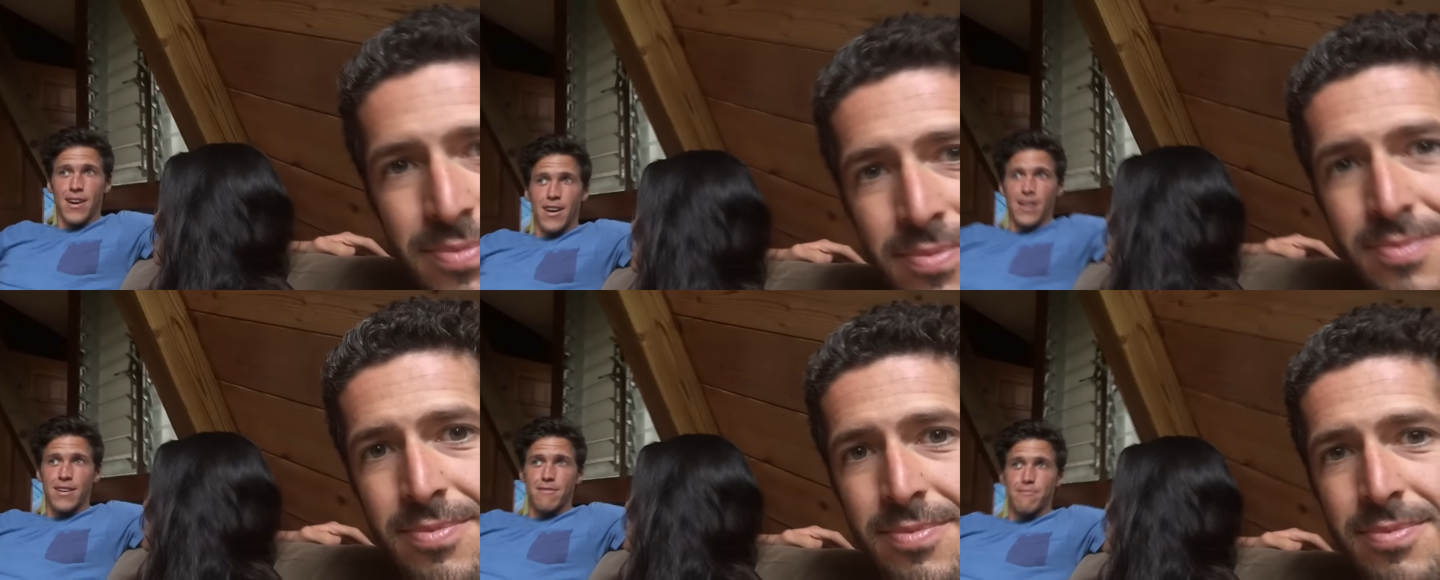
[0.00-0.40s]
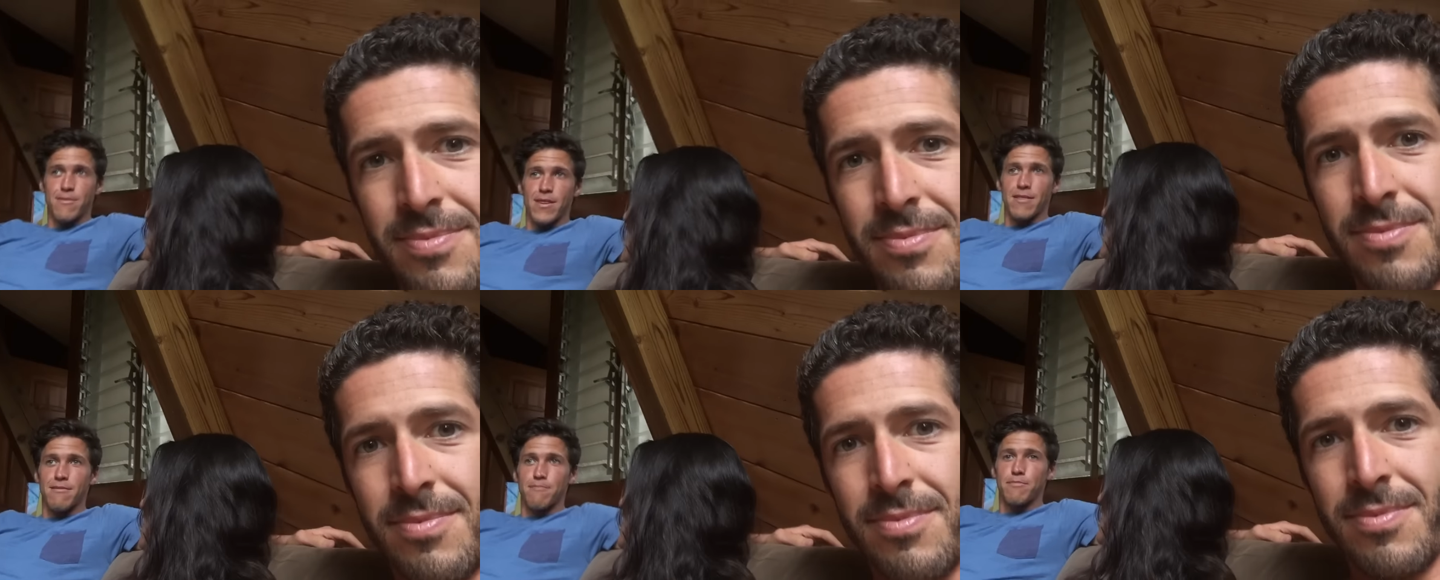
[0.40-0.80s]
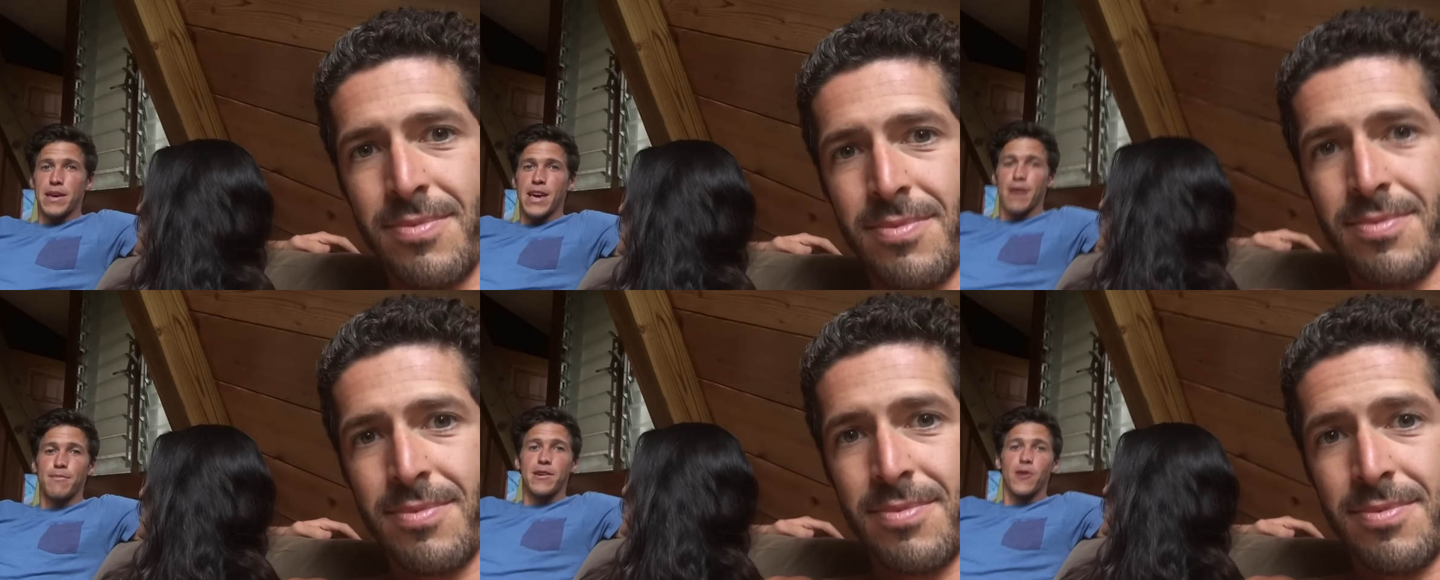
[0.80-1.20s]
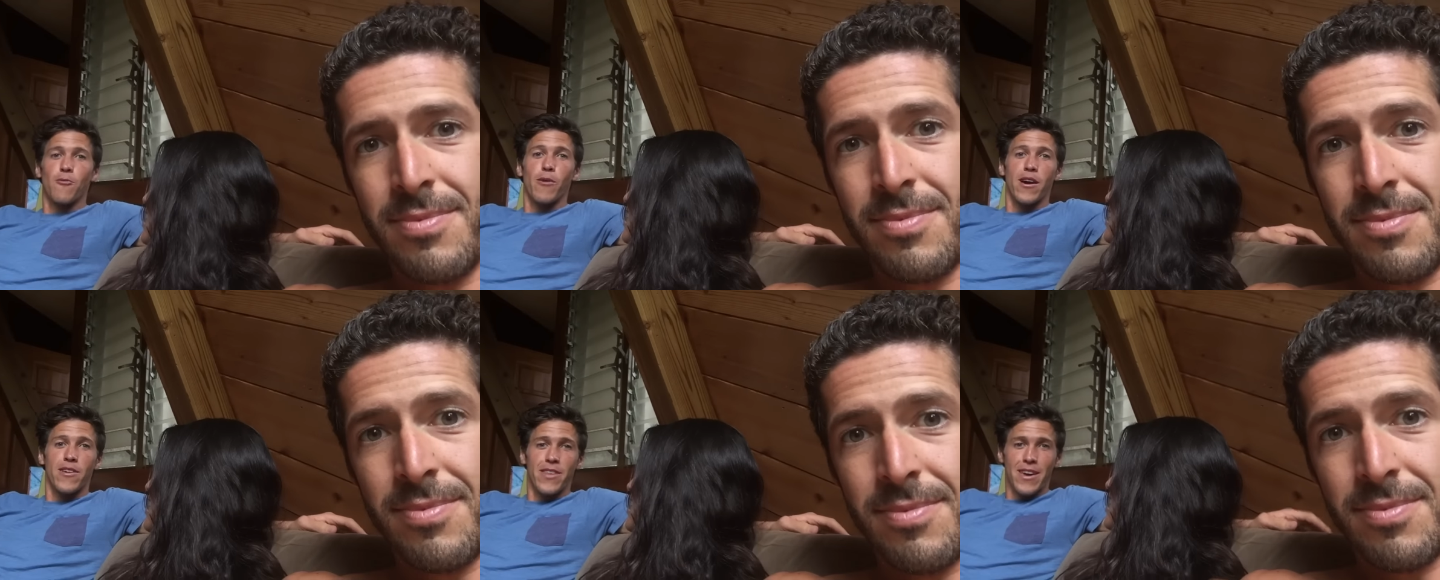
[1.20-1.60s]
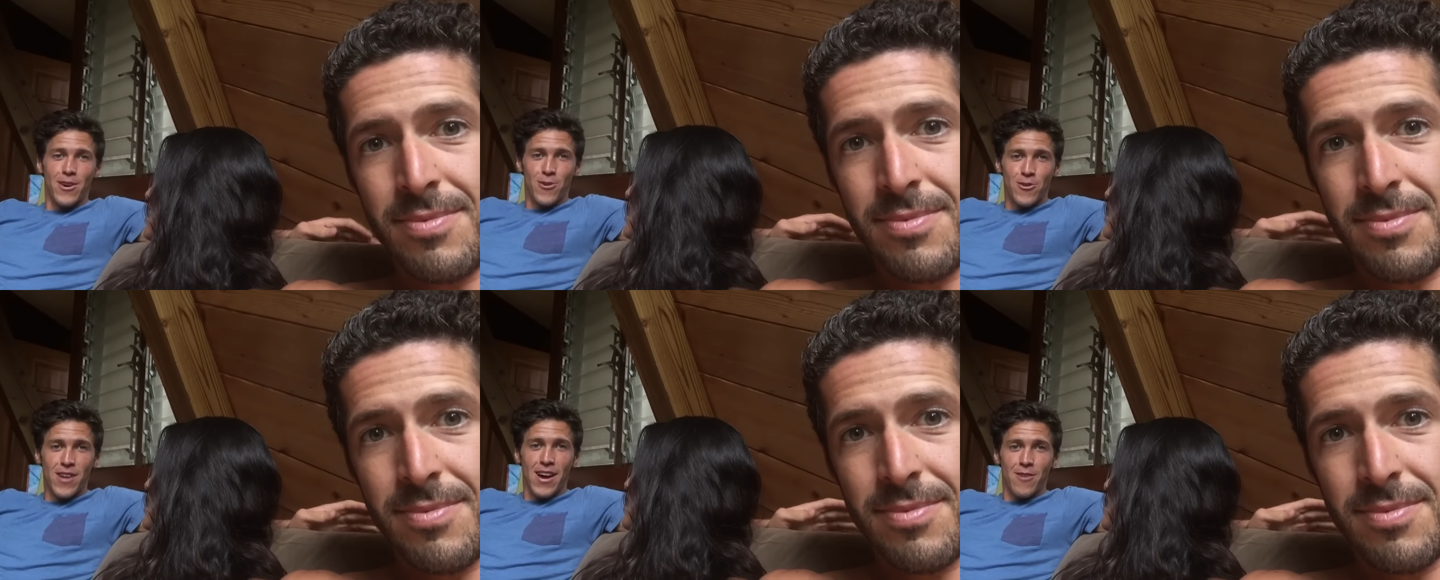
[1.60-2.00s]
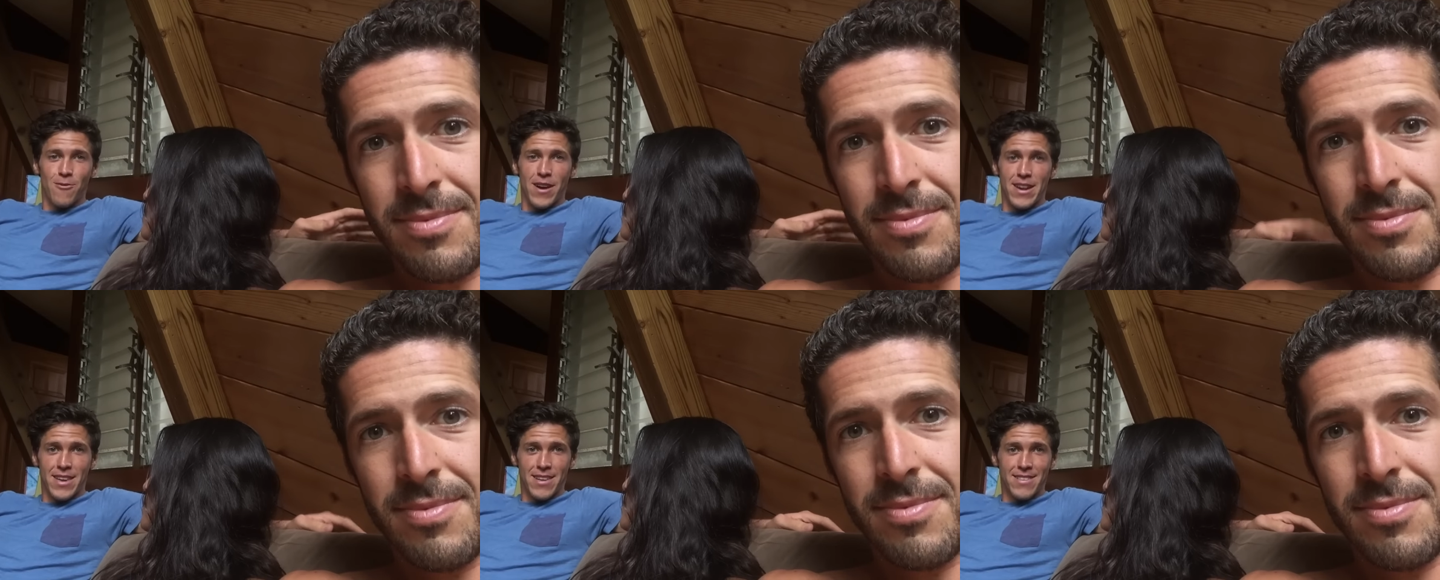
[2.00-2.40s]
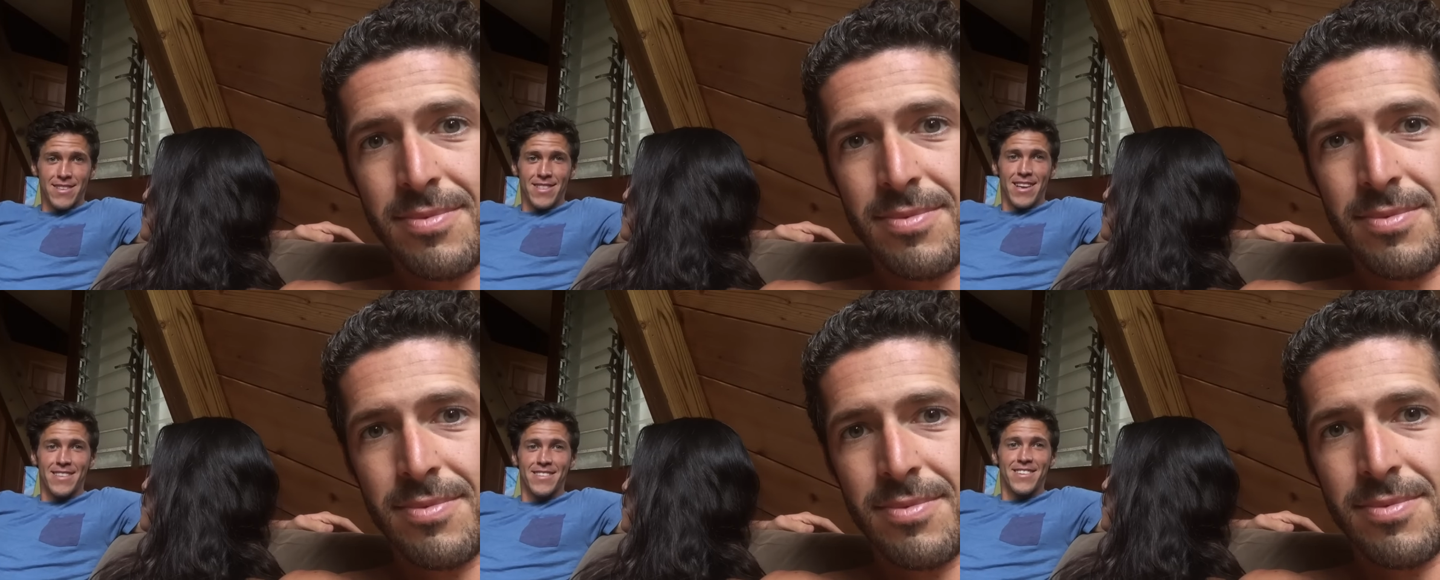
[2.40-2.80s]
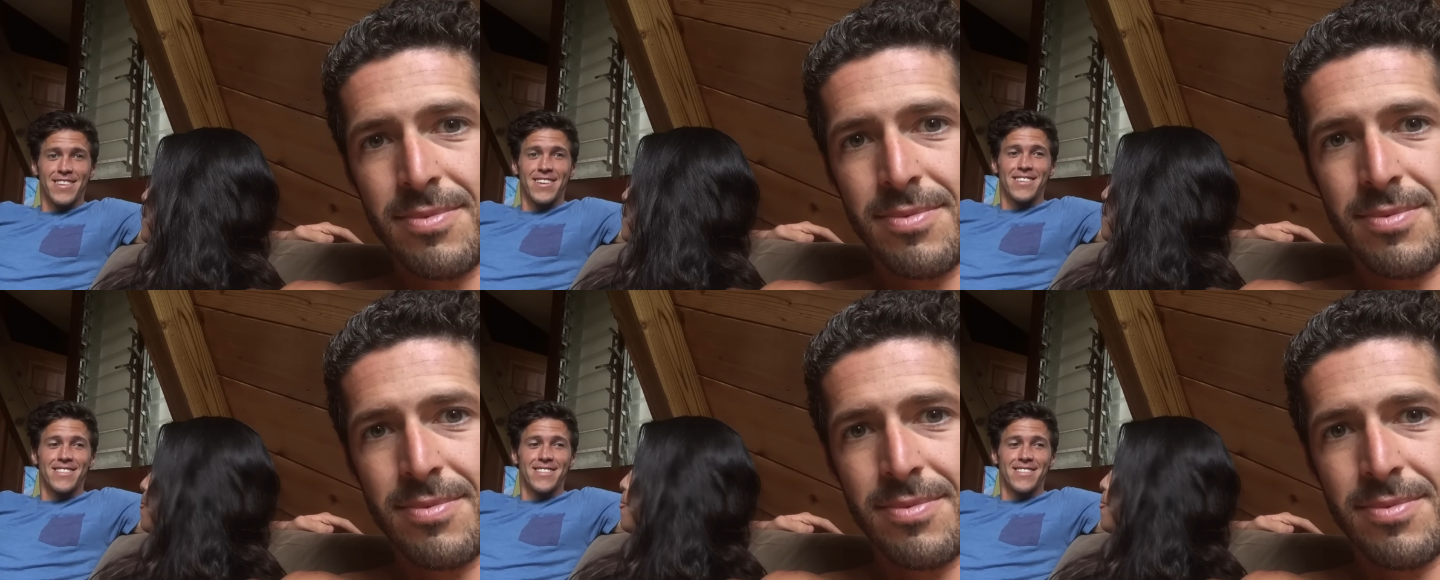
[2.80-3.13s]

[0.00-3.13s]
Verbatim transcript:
Speaker 1: um, becoming aware that you're not ready is a lesson in